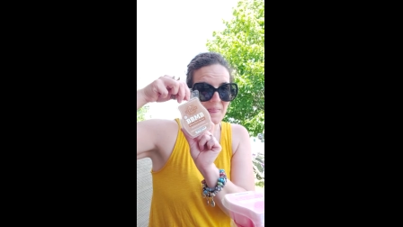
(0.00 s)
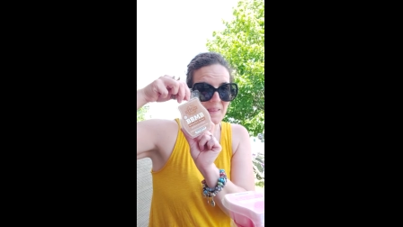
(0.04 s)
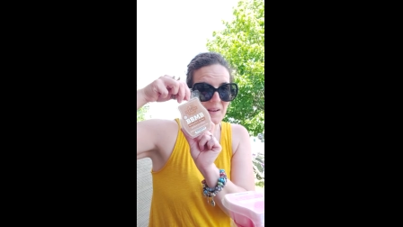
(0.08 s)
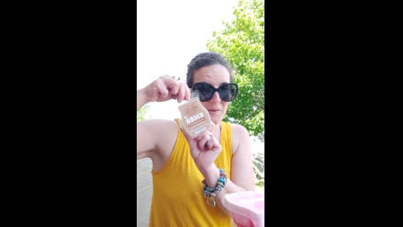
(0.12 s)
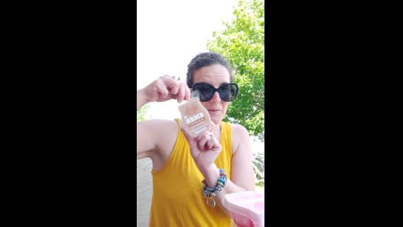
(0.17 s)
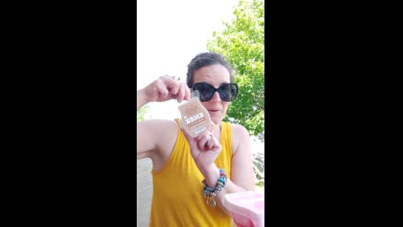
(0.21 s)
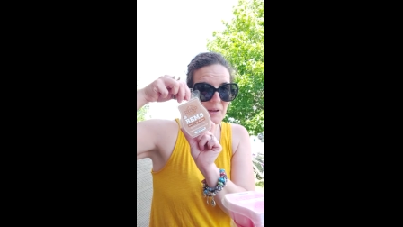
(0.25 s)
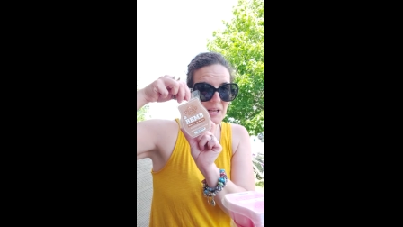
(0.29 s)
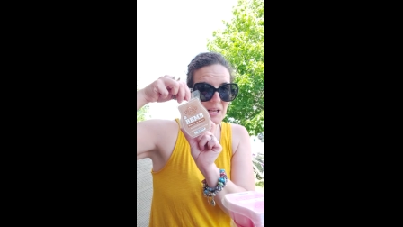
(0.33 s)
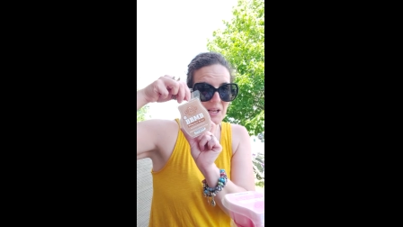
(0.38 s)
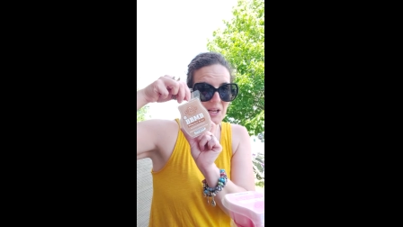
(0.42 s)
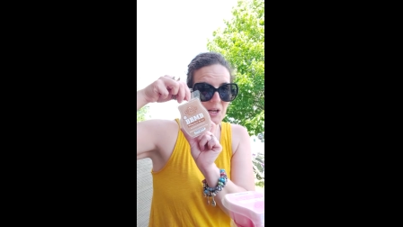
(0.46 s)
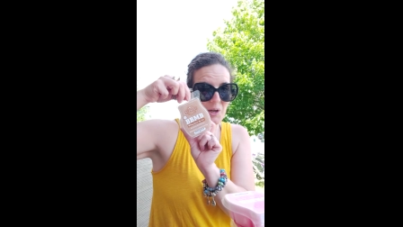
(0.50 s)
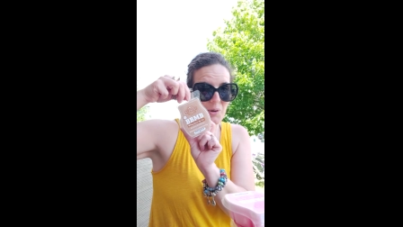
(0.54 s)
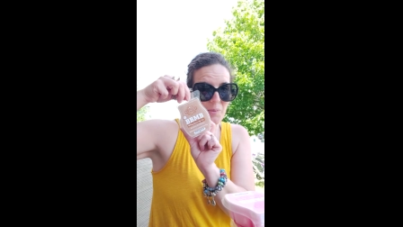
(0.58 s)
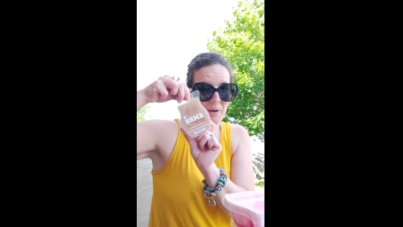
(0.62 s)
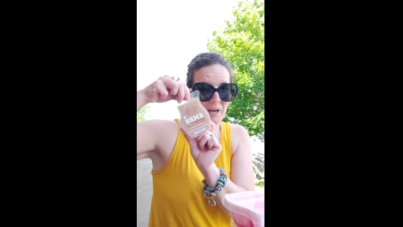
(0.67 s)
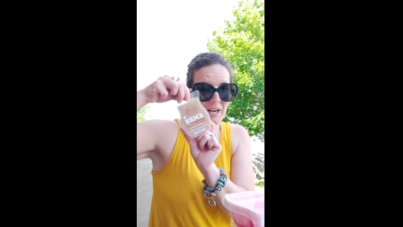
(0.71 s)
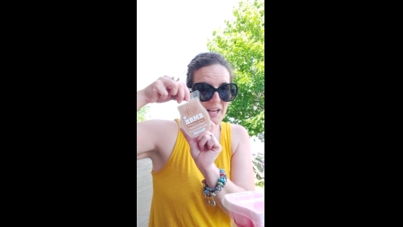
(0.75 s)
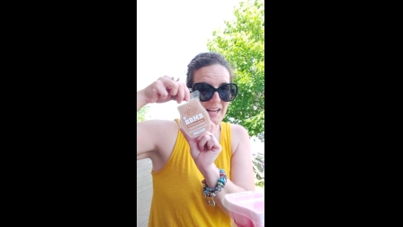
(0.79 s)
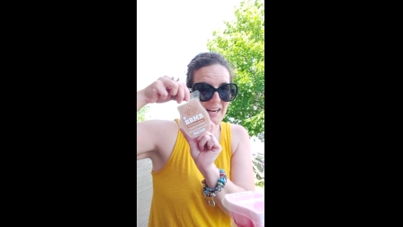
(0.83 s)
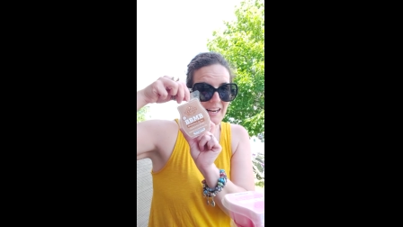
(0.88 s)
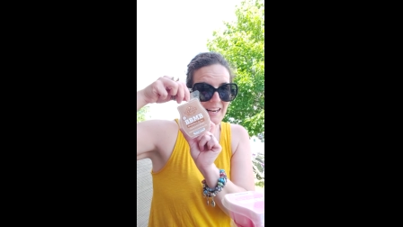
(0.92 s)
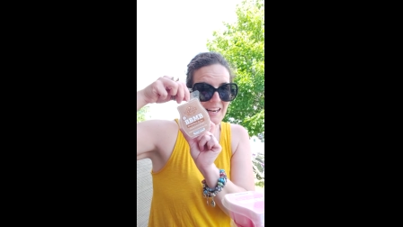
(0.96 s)
There we go,
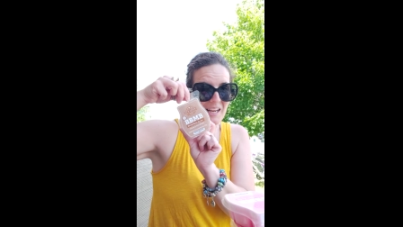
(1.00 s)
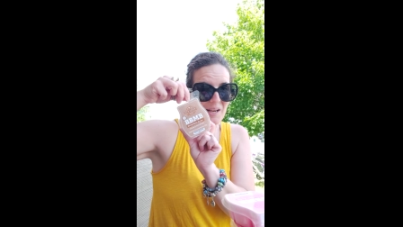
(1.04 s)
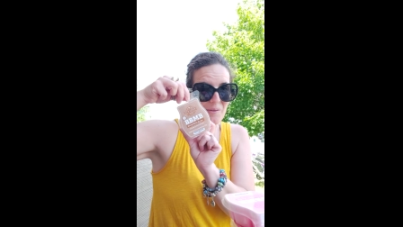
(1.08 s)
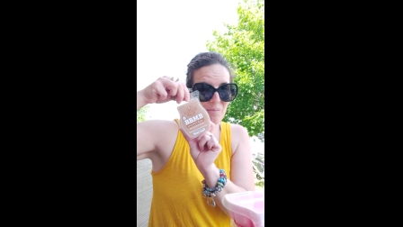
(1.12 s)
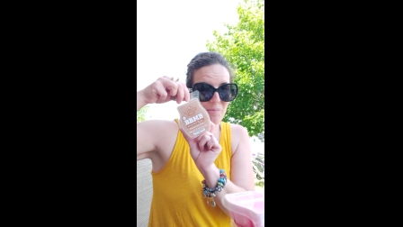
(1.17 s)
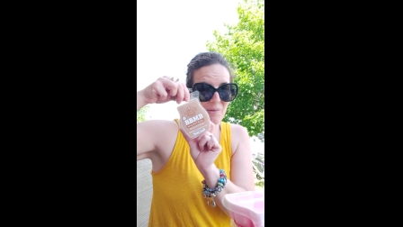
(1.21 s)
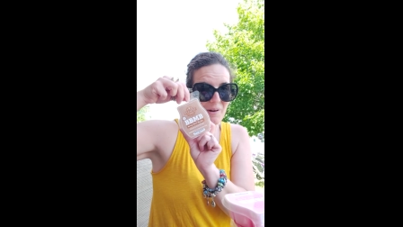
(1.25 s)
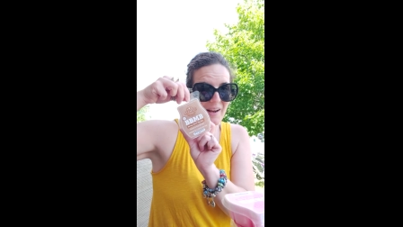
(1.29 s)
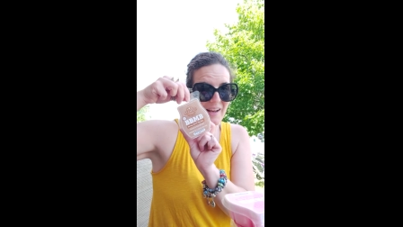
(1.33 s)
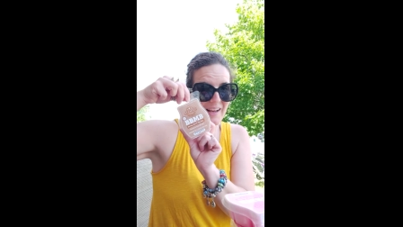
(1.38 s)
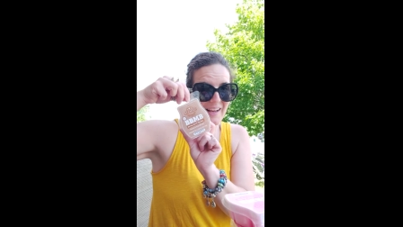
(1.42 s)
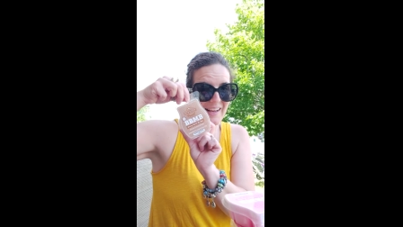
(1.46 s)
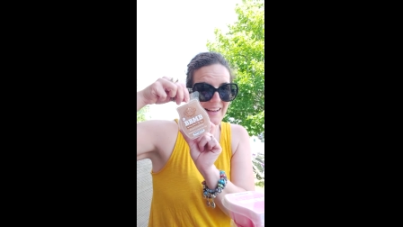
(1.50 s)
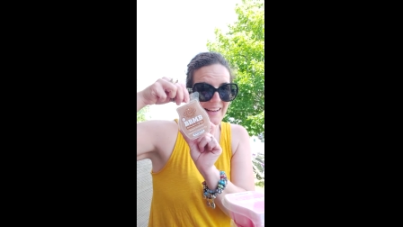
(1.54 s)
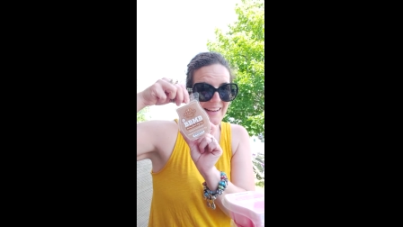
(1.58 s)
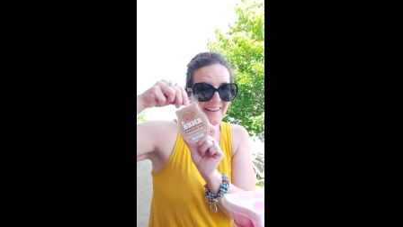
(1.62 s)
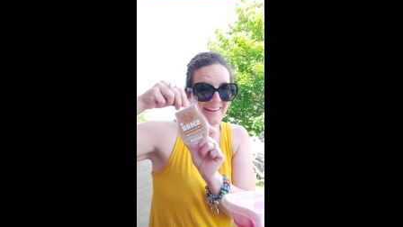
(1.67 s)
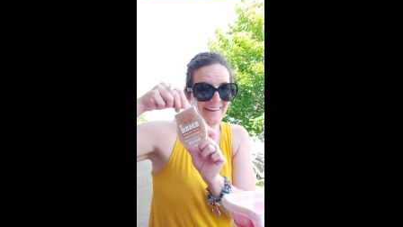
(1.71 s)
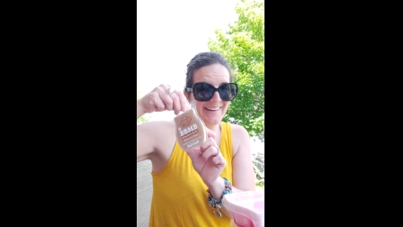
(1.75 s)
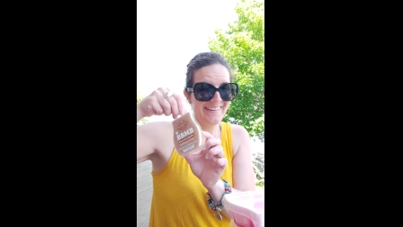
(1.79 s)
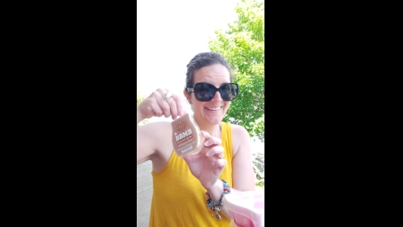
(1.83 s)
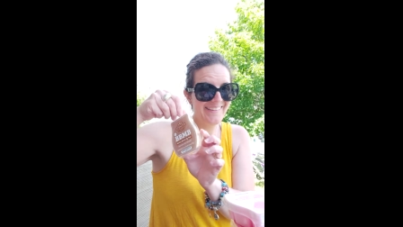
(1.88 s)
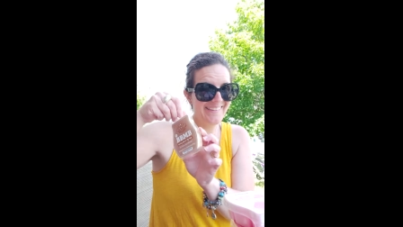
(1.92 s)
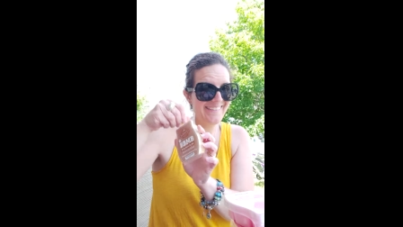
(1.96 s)
banana nut
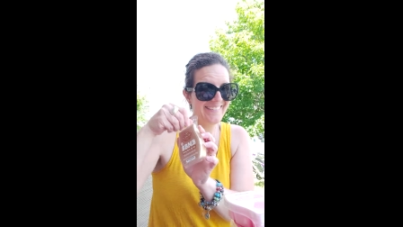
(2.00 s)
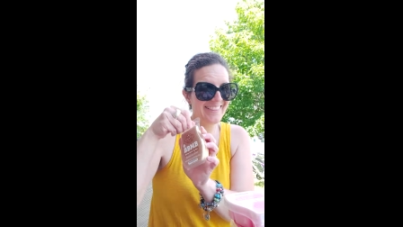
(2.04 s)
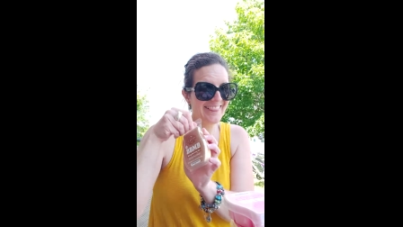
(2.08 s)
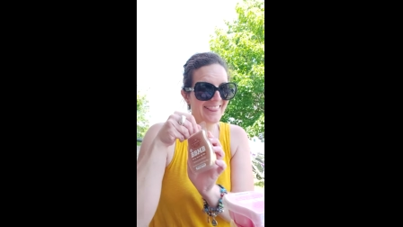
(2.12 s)
bread.